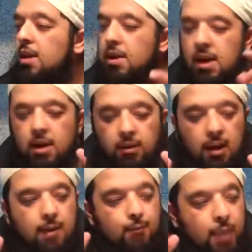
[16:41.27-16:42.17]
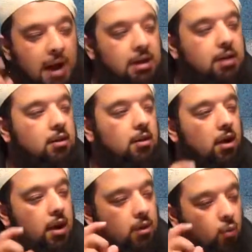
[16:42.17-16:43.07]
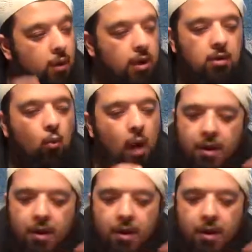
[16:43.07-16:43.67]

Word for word: that is embedded in women,